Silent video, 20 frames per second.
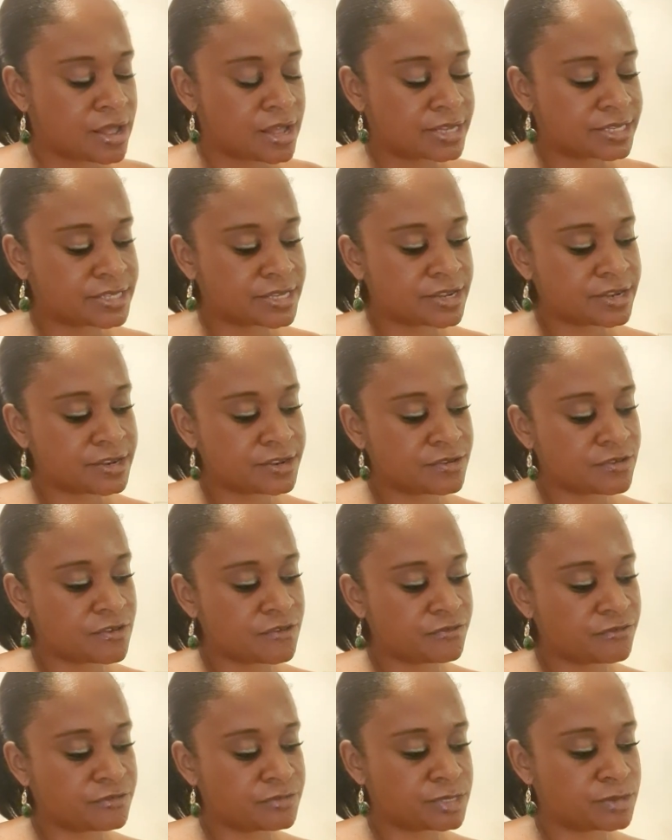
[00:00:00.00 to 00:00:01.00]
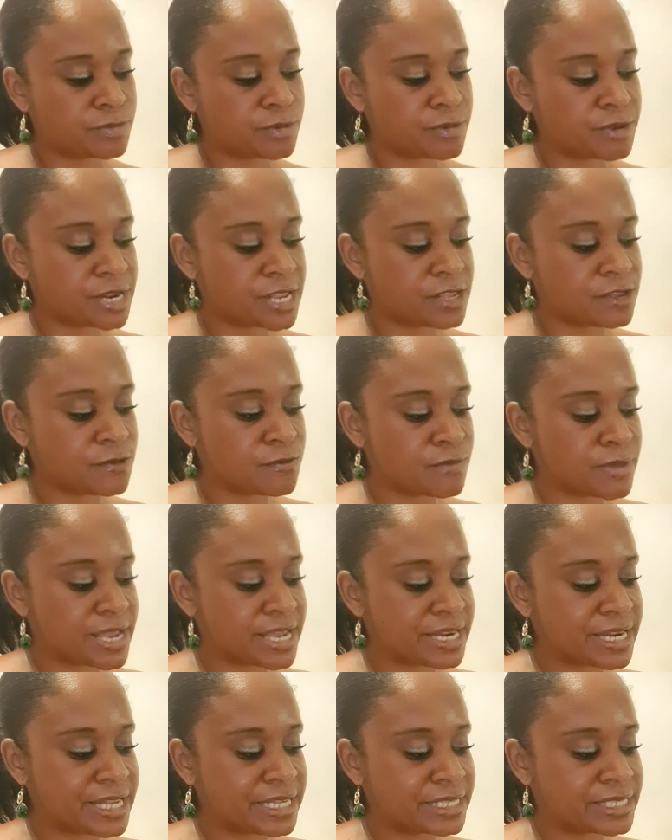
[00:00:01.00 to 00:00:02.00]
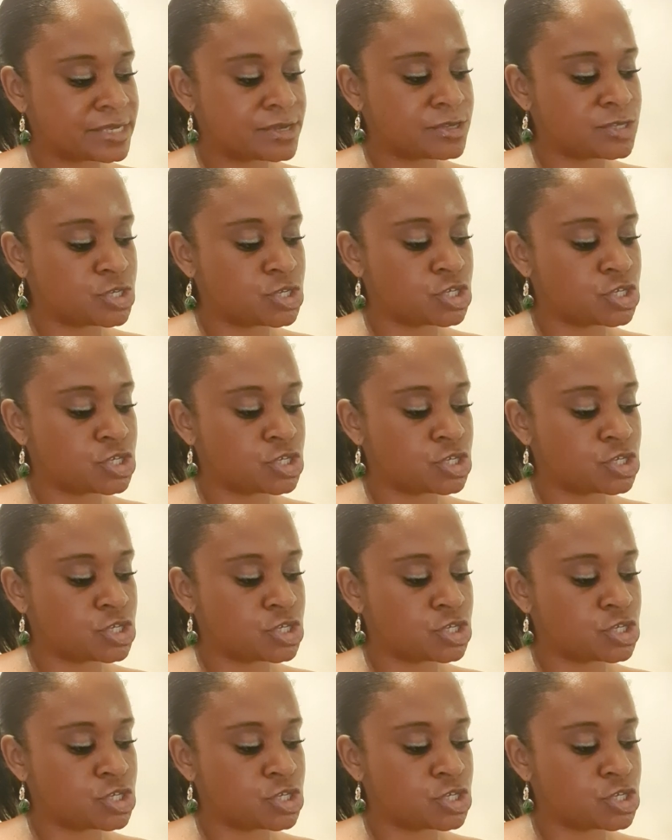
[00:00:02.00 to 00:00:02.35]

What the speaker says: I suddenly got from Spirit that you may need to